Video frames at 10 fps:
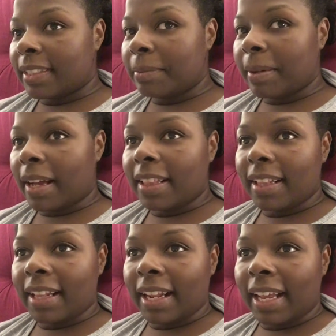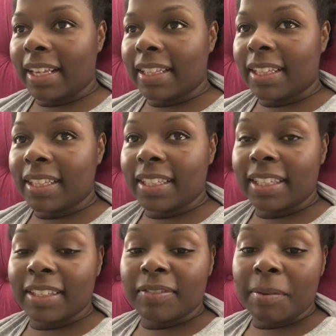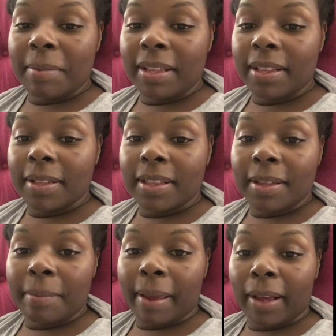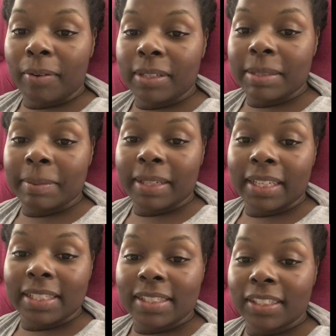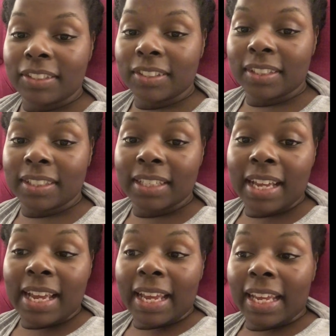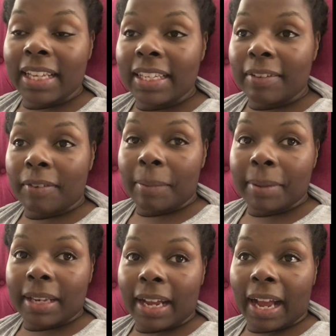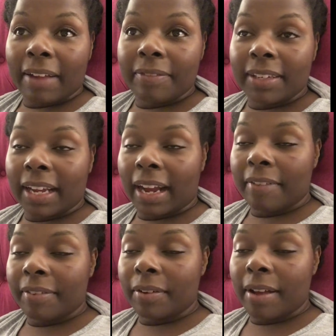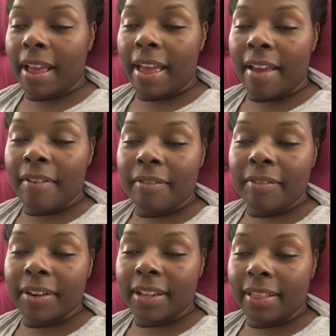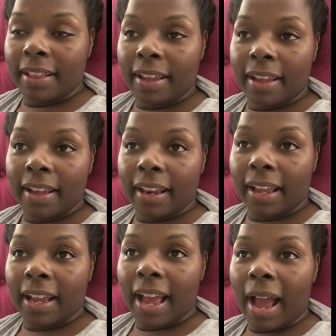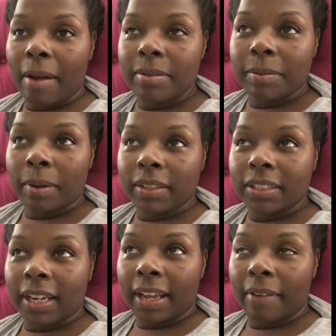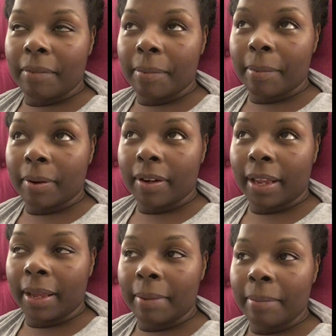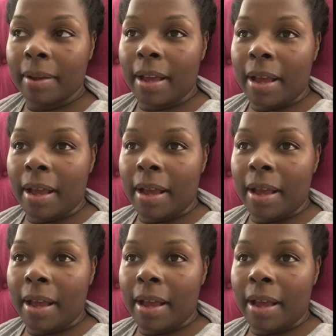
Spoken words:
But other than that, for me, the battle has been the incision, healing from it. Like I feel everything. Like, I was watching, I can't remember her name,